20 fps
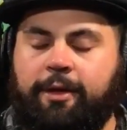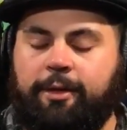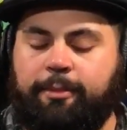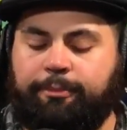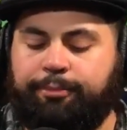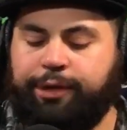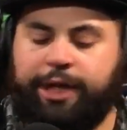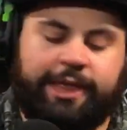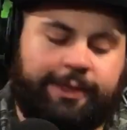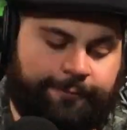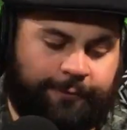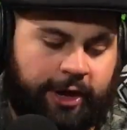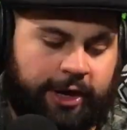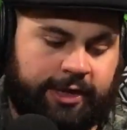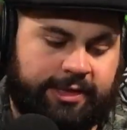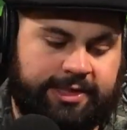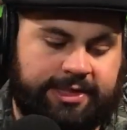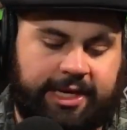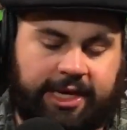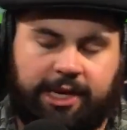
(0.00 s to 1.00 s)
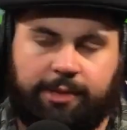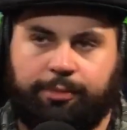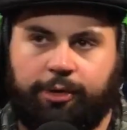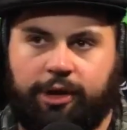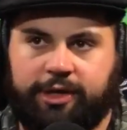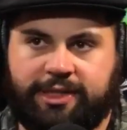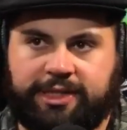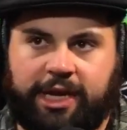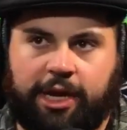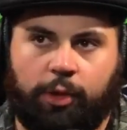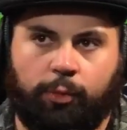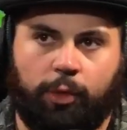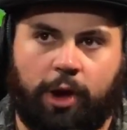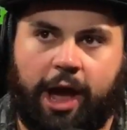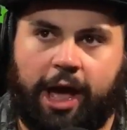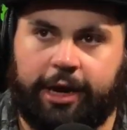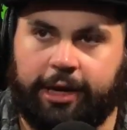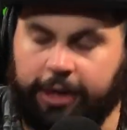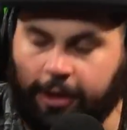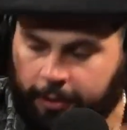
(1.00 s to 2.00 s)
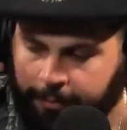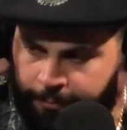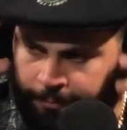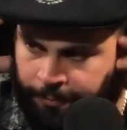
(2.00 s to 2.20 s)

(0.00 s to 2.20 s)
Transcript: play the fucking Sticky Paws stinger. We're out of here.